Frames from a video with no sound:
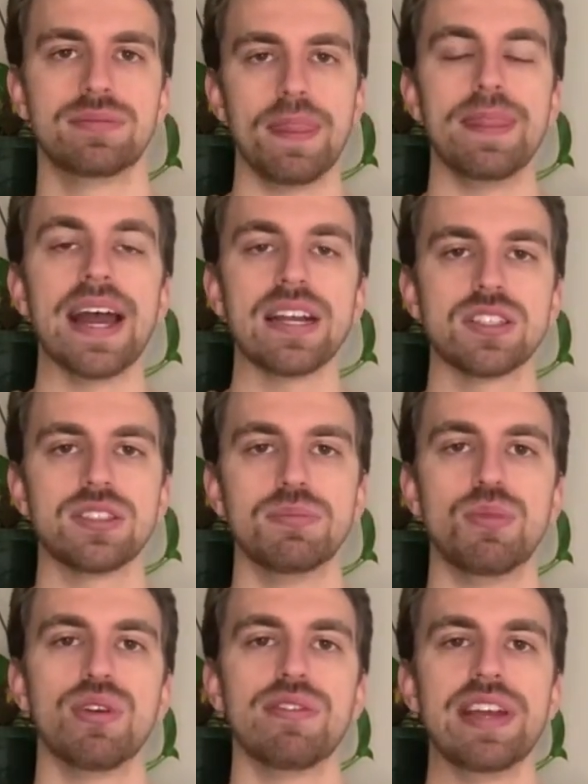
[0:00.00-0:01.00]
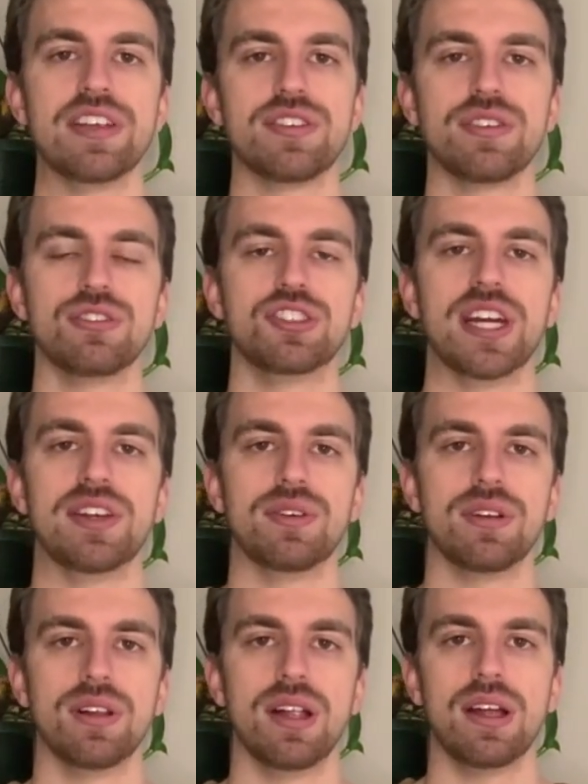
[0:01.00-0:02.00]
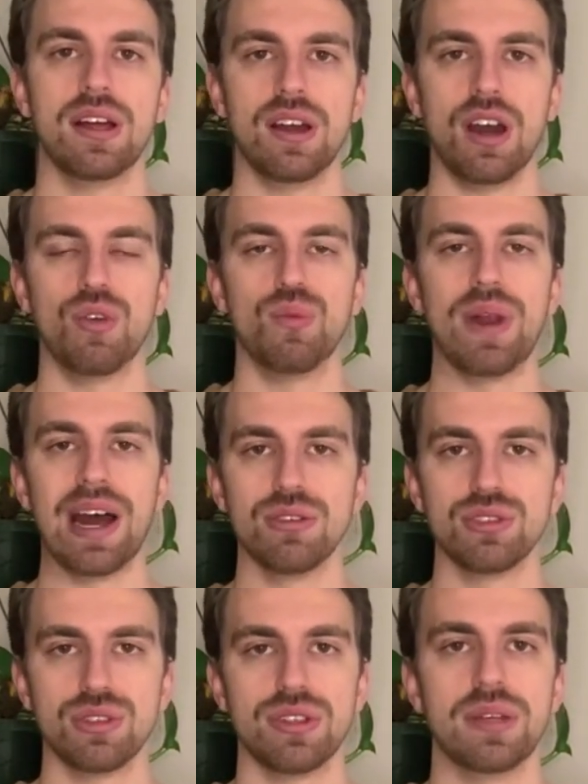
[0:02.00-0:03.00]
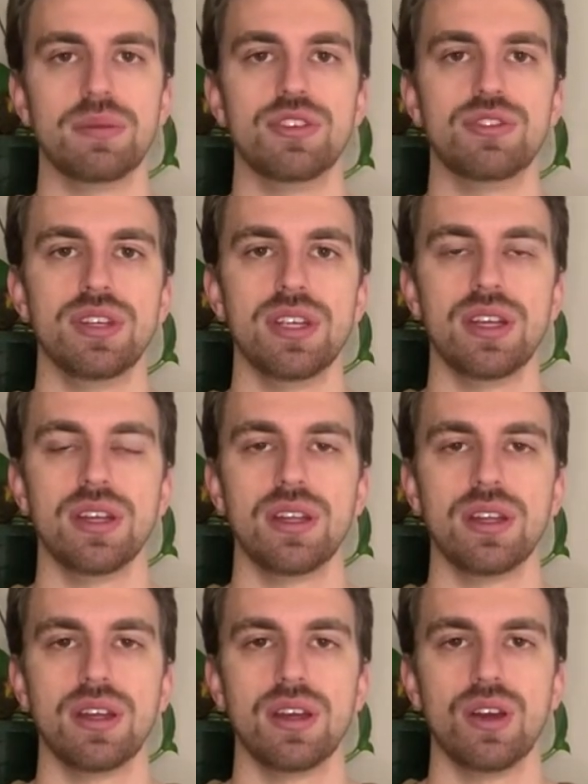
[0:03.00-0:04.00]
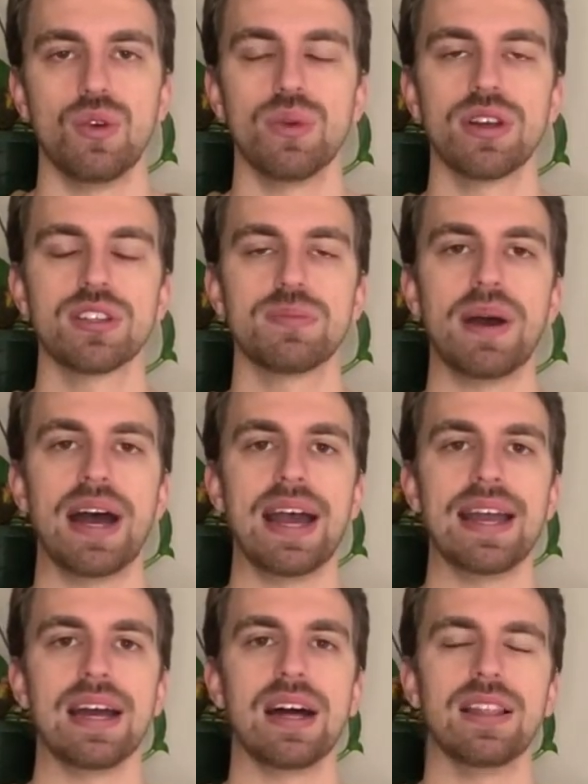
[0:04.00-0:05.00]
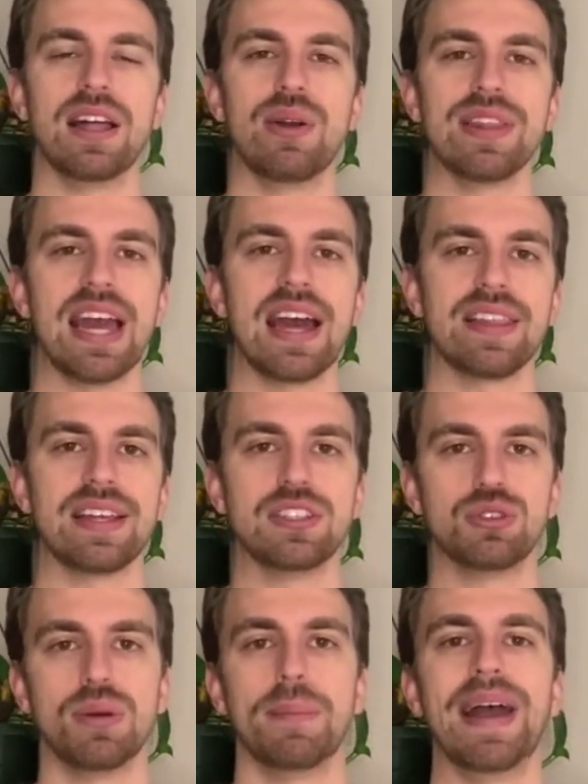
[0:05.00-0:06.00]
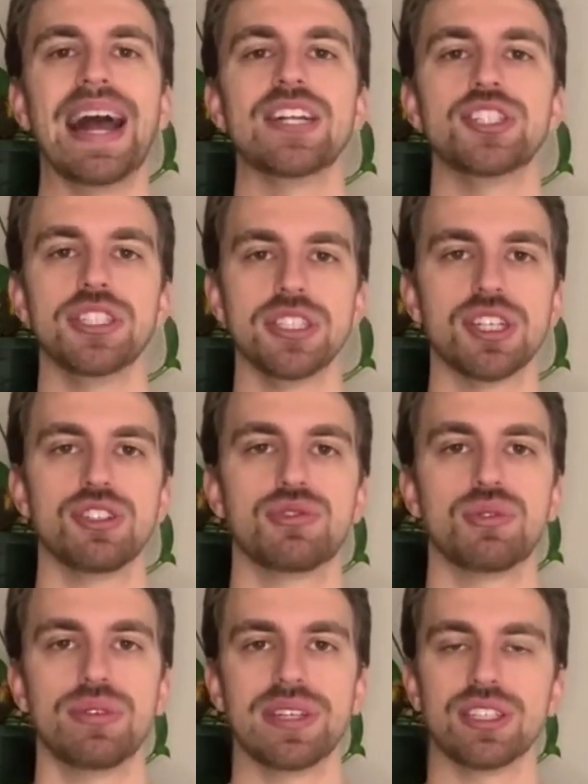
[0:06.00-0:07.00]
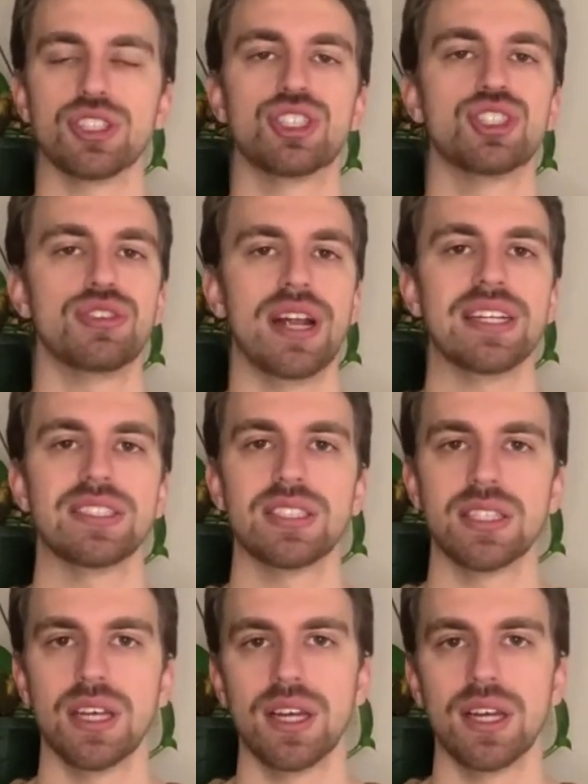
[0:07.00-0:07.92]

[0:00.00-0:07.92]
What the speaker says: Next, motivational general arousal imagery works by allowing the athlete to imagine controlling stress,